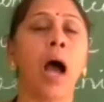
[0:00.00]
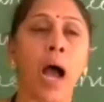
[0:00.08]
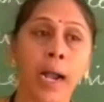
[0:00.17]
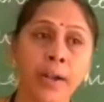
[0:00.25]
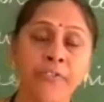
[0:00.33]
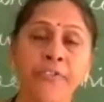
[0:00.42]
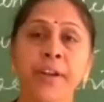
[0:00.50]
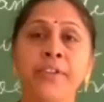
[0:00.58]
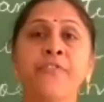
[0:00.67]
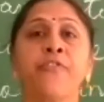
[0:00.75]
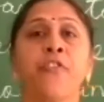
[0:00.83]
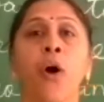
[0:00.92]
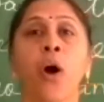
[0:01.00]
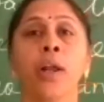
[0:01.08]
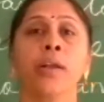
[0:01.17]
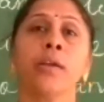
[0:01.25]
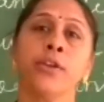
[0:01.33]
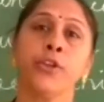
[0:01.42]
unfit for
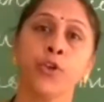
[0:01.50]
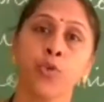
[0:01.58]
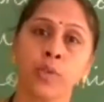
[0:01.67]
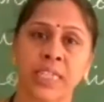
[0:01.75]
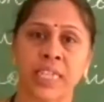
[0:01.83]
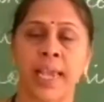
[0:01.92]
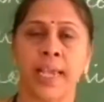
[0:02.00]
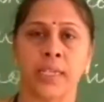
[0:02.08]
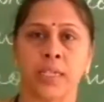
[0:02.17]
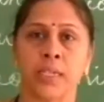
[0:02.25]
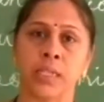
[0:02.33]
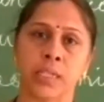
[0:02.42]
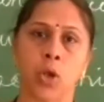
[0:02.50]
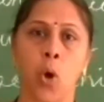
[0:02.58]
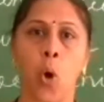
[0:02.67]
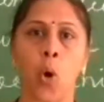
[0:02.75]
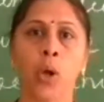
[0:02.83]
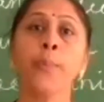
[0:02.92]
usage is
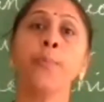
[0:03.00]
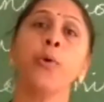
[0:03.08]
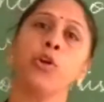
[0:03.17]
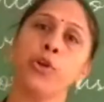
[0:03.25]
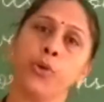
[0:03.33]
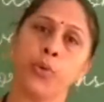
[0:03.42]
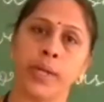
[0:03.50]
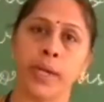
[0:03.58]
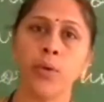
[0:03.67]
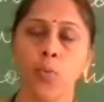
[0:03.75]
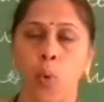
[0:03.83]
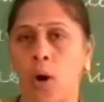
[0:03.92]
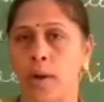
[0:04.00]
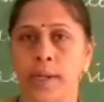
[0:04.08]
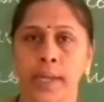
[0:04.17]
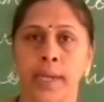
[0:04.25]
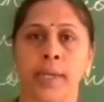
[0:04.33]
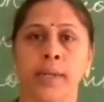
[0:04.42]
called polluted
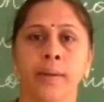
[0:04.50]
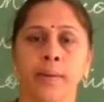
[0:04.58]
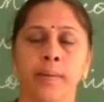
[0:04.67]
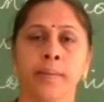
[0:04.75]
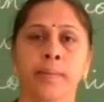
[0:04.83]
water.